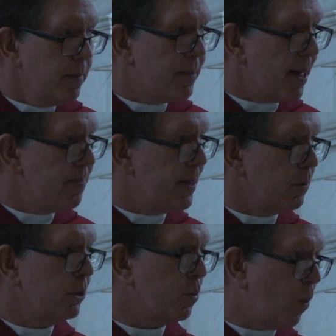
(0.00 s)
But there
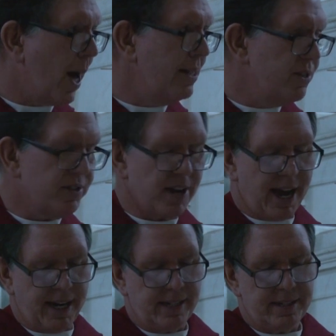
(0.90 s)
was one
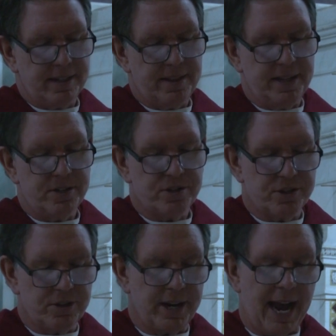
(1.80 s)
sight that
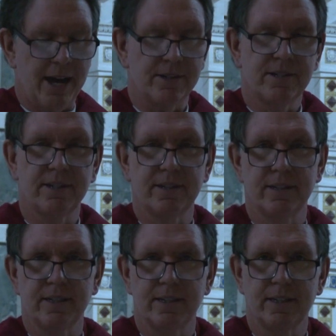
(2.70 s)
stood out,
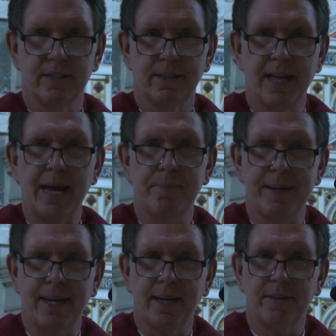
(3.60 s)
that
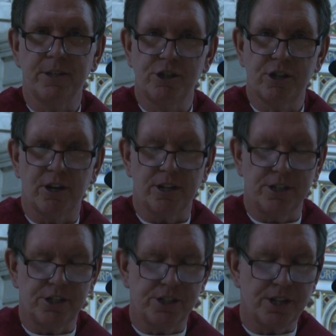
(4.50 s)
being the
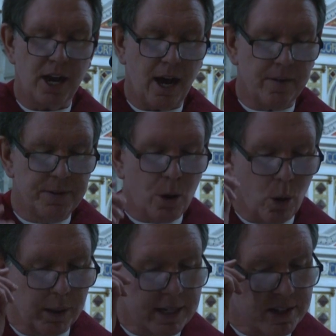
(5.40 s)
Church of the Holy